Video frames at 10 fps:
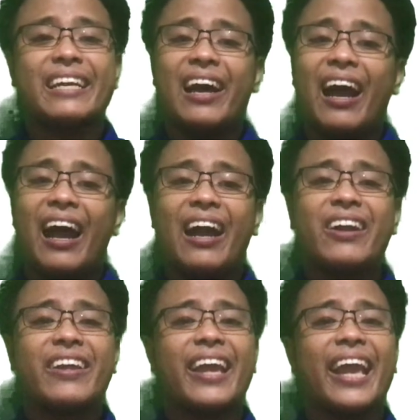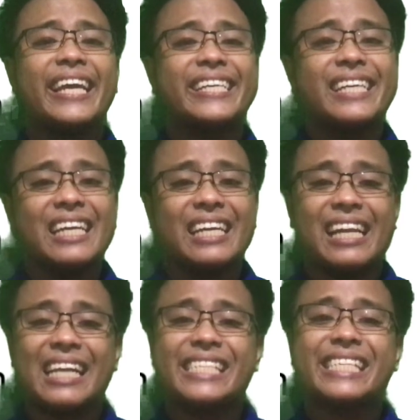archaic,
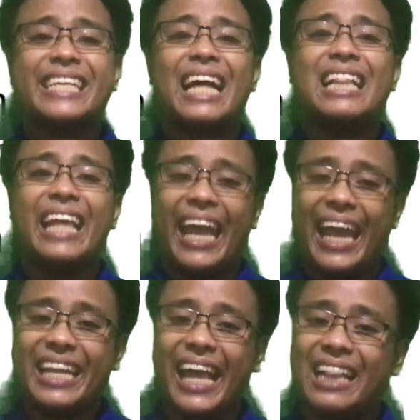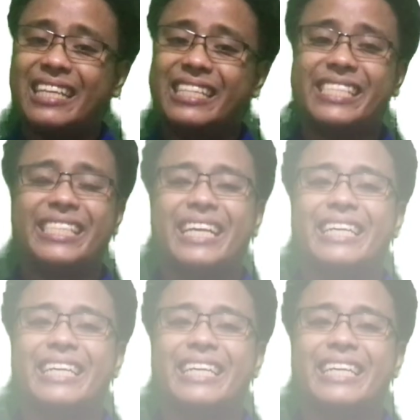classical, and Hellenistic.